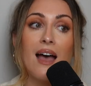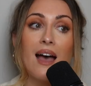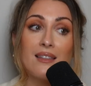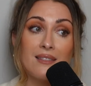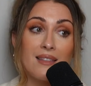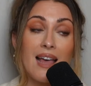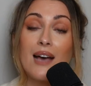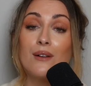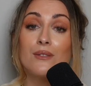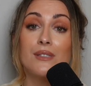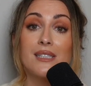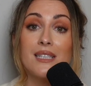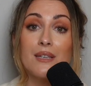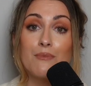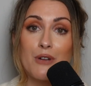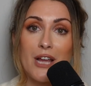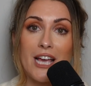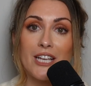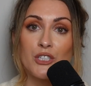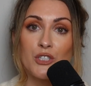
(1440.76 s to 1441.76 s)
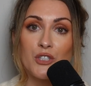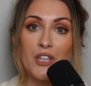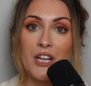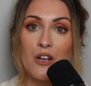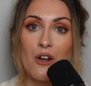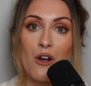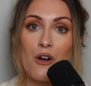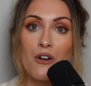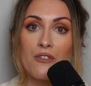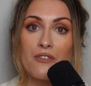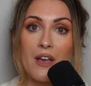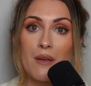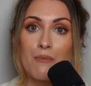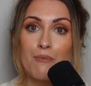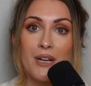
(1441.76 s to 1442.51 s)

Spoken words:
And that was the impression I got of him.